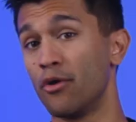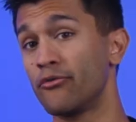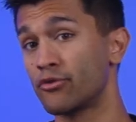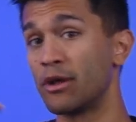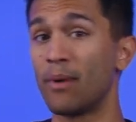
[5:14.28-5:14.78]

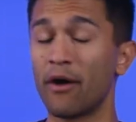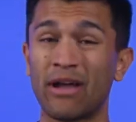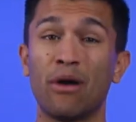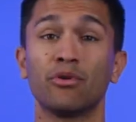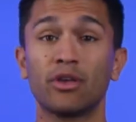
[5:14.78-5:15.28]
over and
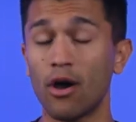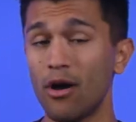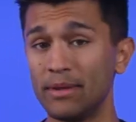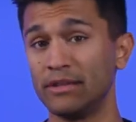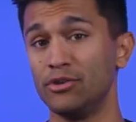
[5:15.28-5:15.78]
above how
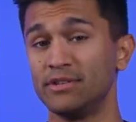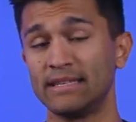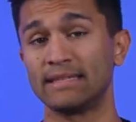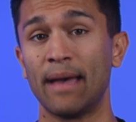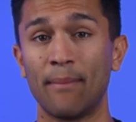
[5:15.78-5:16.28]
Garmin
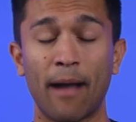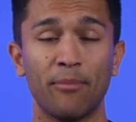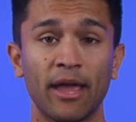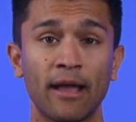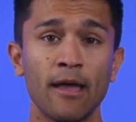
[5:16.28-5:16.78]
uses their
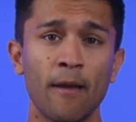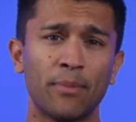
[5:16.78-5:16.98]
mapping,